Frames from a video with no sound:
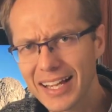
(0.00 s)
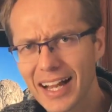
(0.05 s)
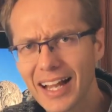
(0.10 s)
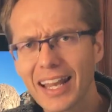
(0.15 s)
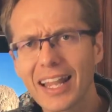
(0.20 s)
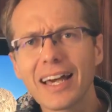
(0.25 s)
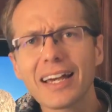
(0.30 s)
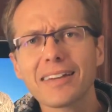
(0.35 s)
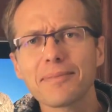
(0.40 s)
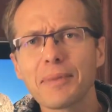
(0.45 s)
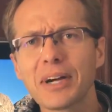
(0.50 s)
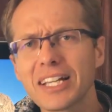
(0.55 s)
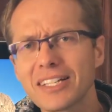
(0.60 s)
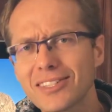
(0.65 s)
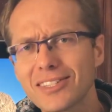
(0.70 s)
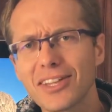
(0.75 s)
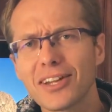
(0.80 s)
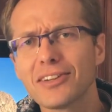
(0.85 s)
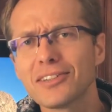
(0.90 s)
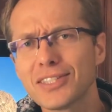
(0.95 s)
"I like my
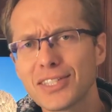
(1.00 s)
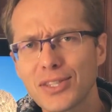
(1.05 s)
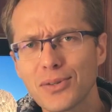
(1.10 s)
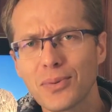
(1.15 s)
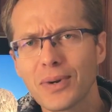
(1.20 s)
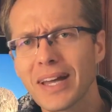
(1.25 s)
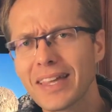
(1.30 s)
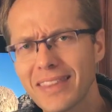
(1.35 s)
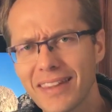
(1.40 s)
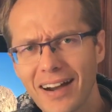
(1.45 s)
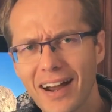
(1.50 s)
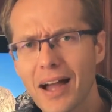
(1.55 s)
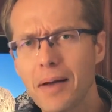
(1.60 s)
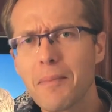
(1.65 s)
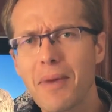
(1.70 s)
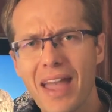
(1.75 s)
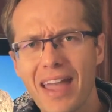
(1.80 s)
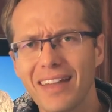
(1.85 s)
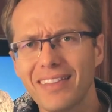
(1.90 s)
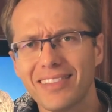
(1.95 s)
stones the way that I
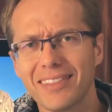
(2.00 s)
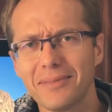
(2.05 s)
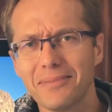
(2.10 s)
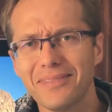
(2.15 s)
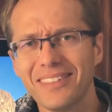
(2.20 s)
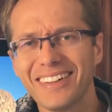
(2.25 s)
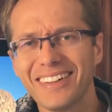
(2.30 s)
made them.